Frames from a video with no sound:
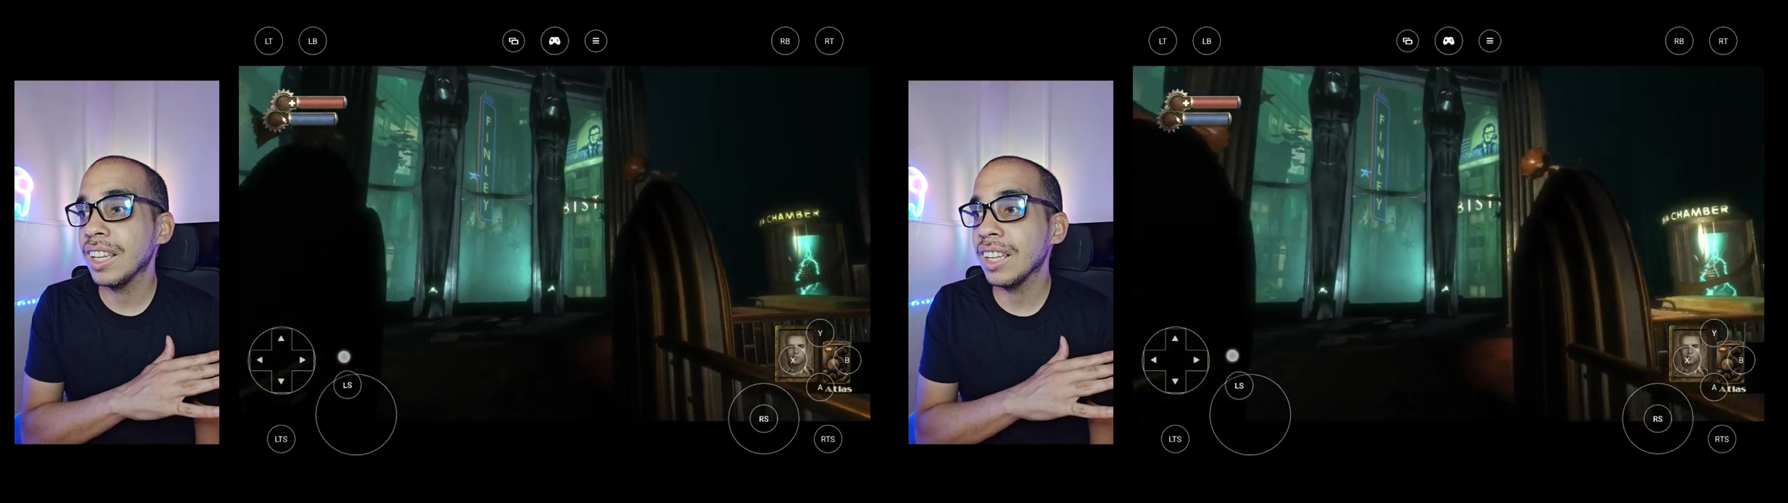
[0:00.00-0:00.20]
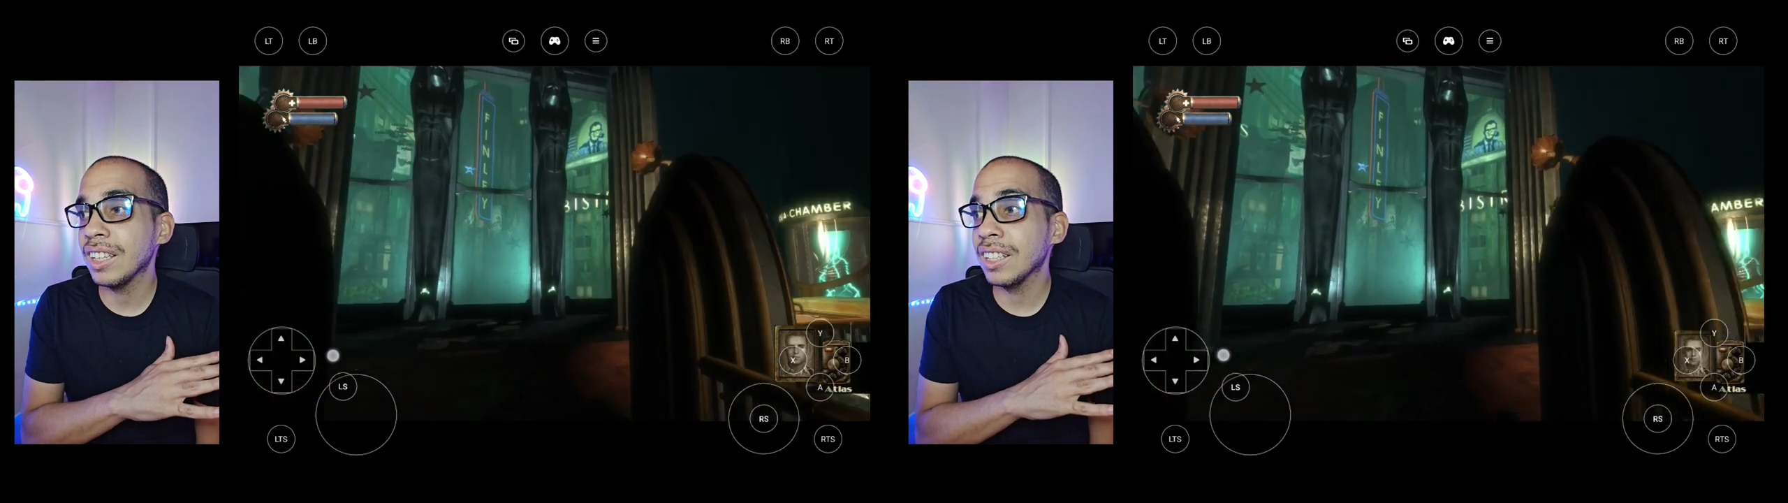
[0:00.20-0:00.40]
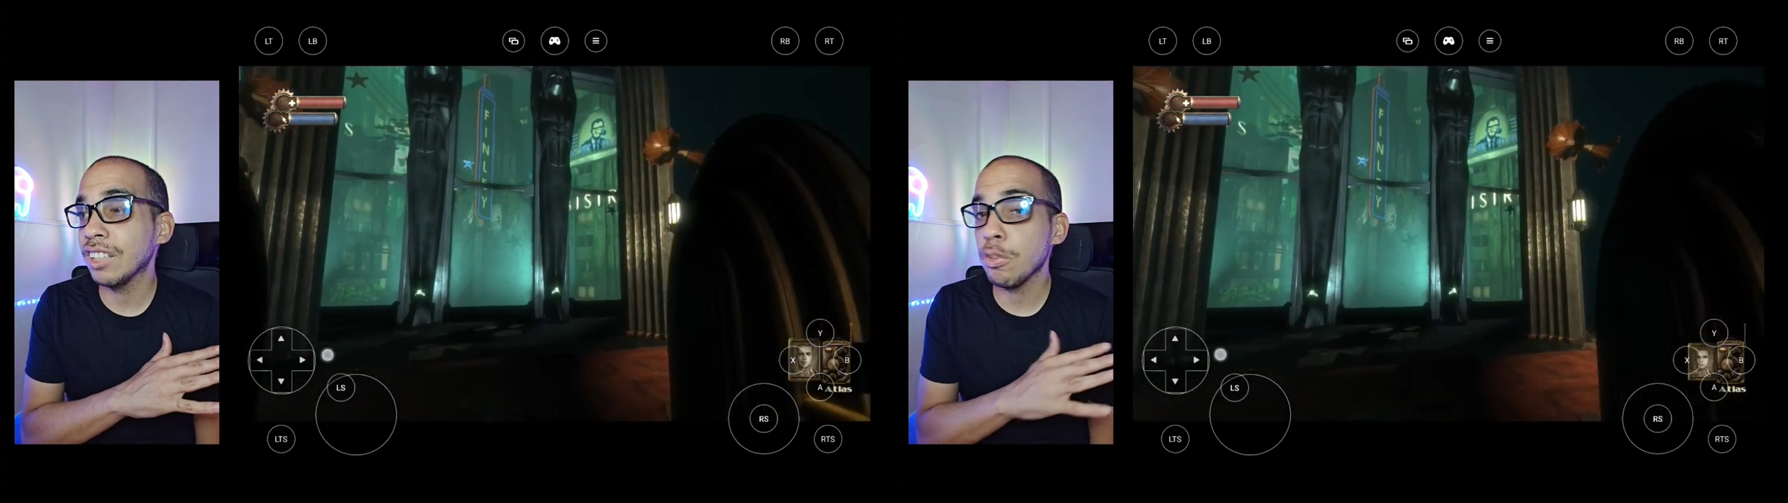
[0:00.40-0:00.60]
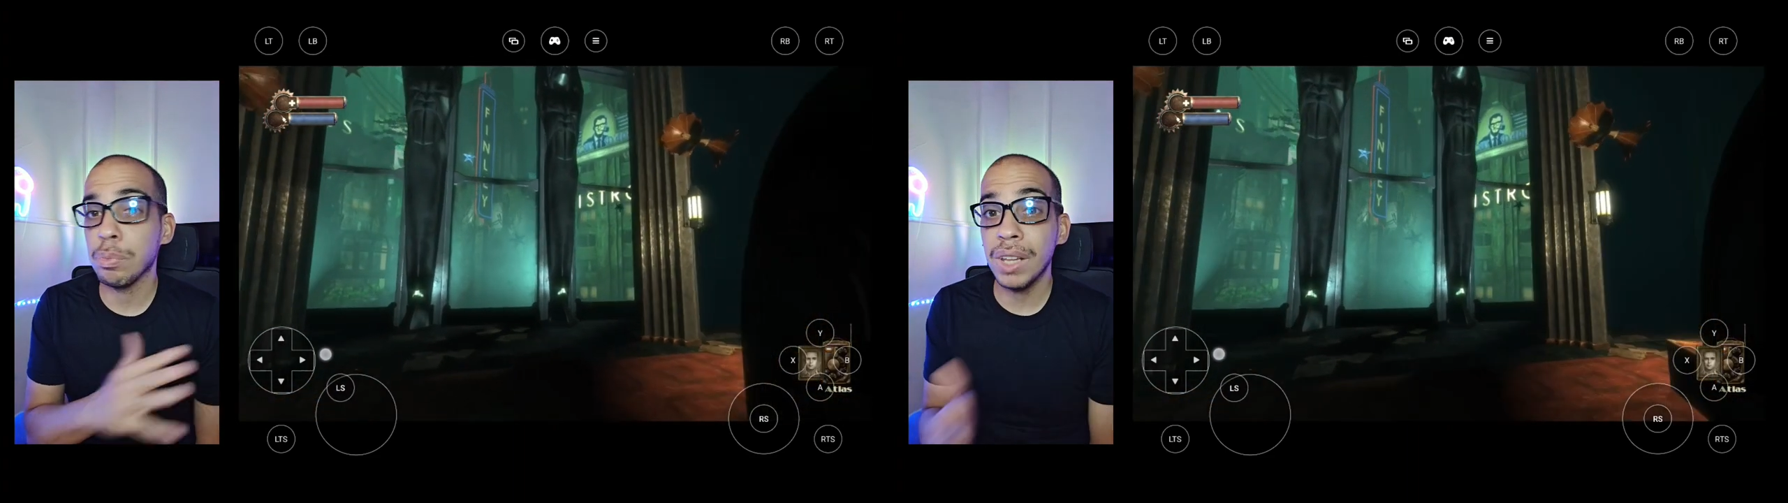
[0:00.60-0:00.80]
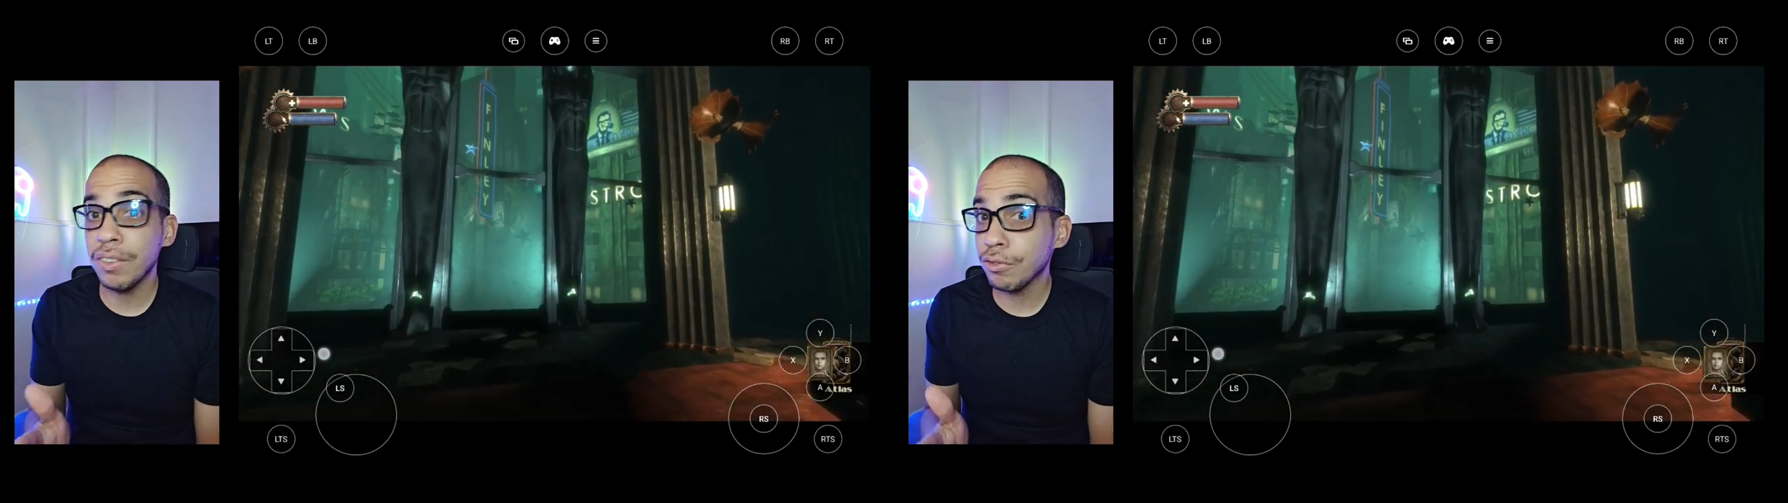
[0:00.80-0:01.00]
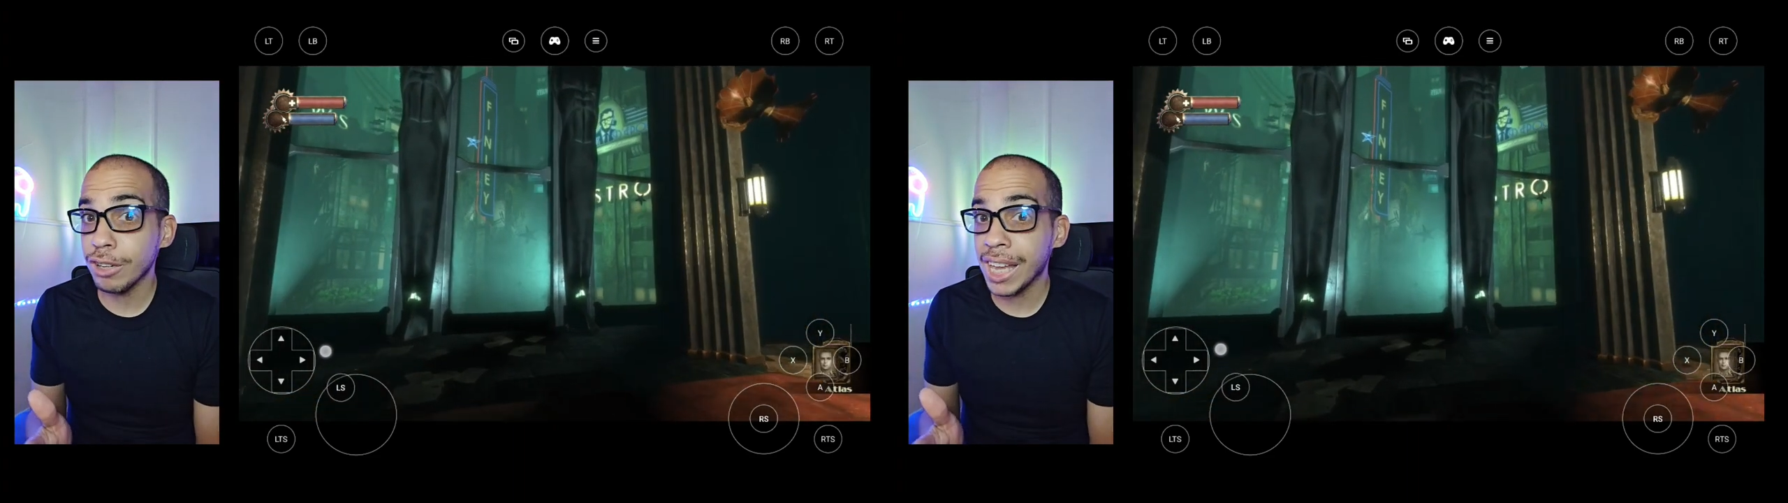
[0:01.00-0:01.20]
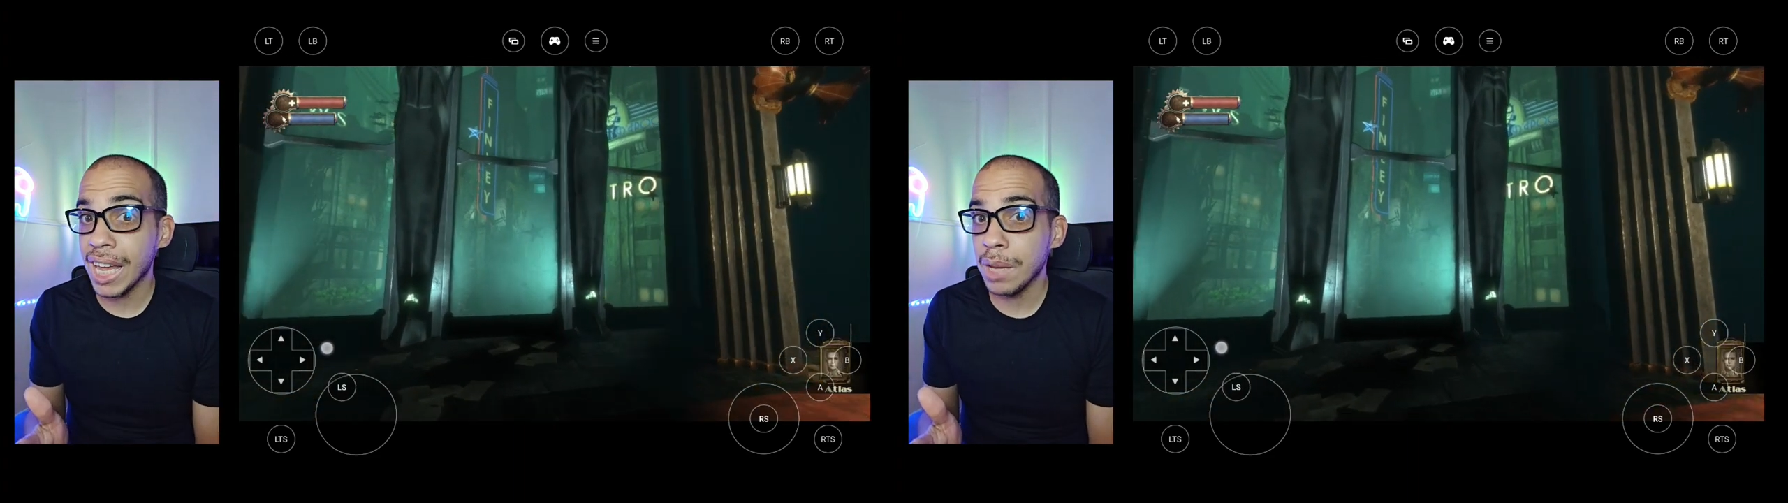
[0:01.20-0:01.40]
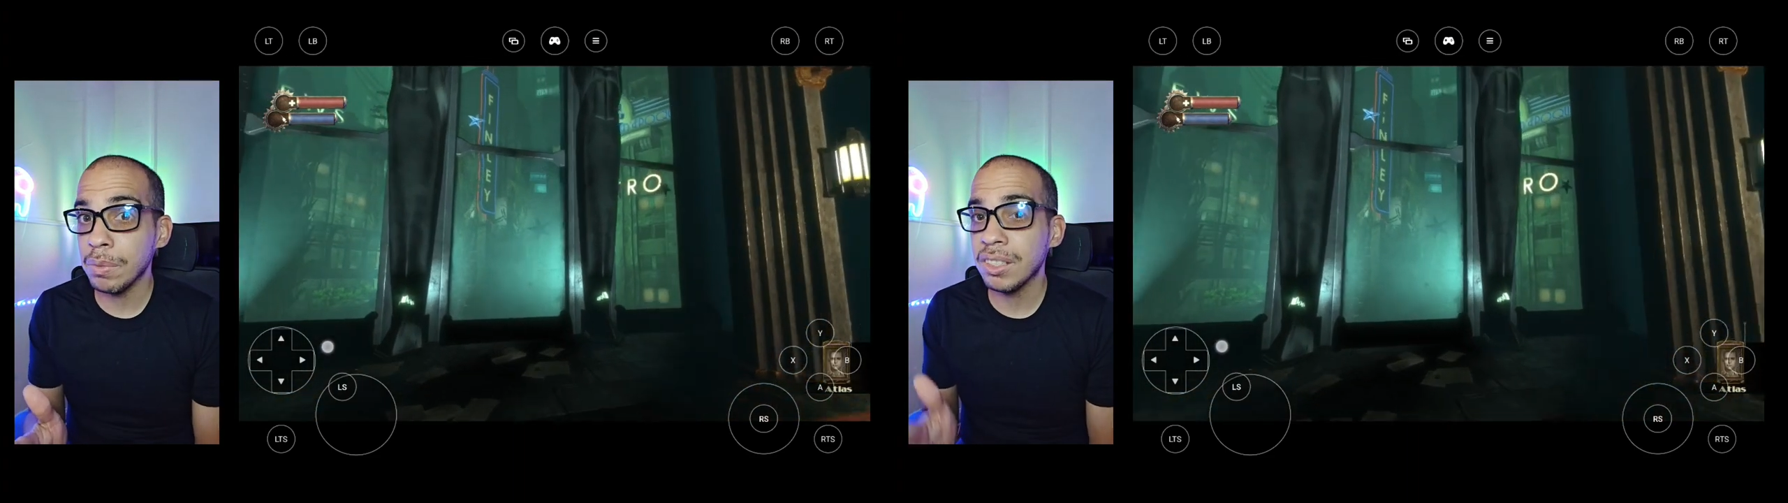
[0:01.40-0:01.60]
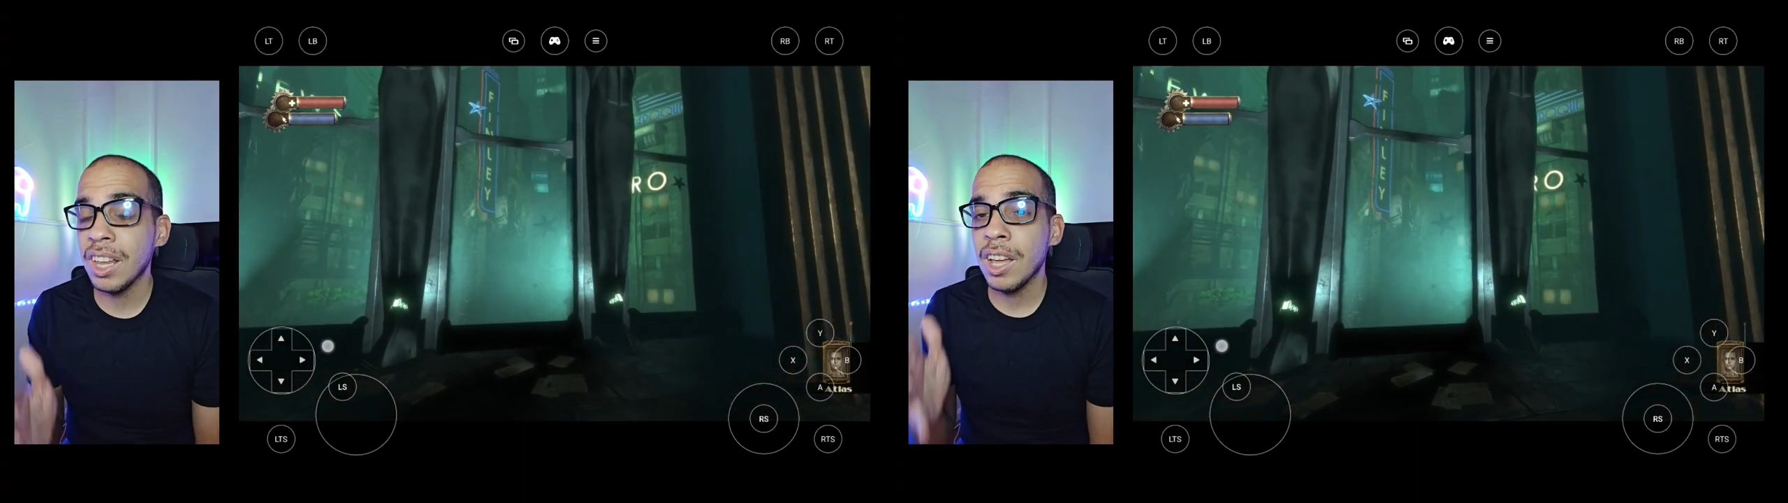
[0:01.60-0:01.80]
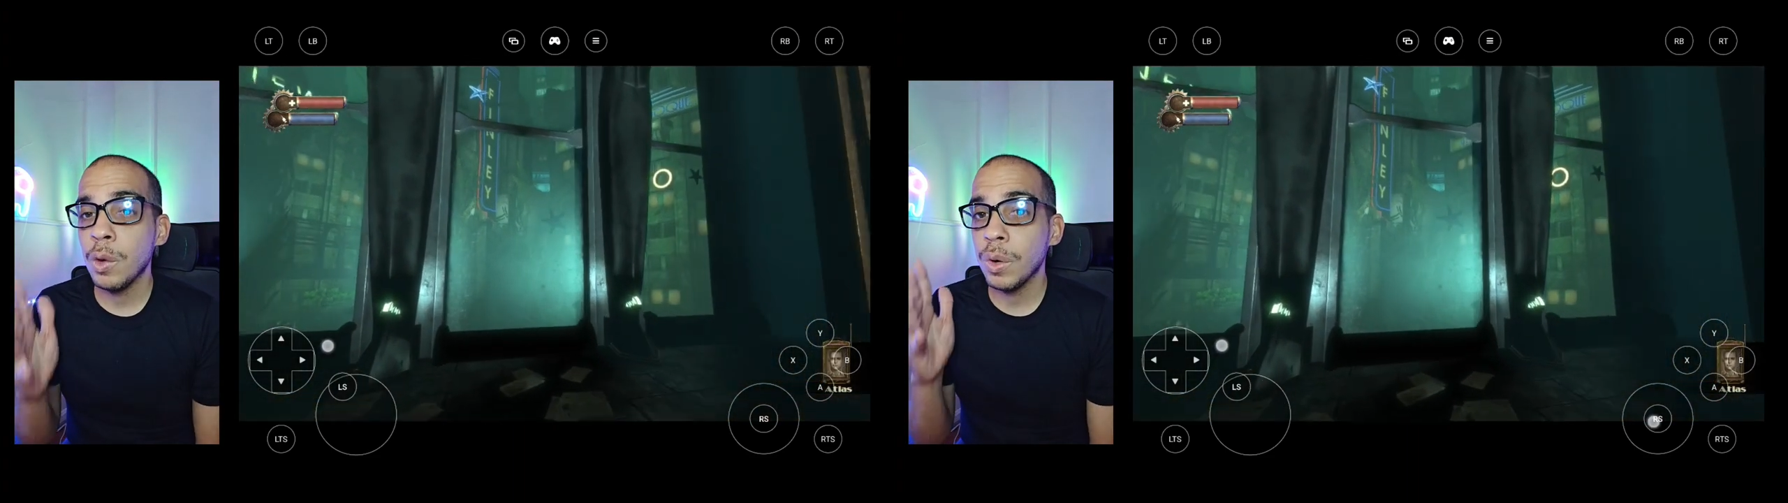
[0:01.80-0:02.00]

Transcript: they let you play free games.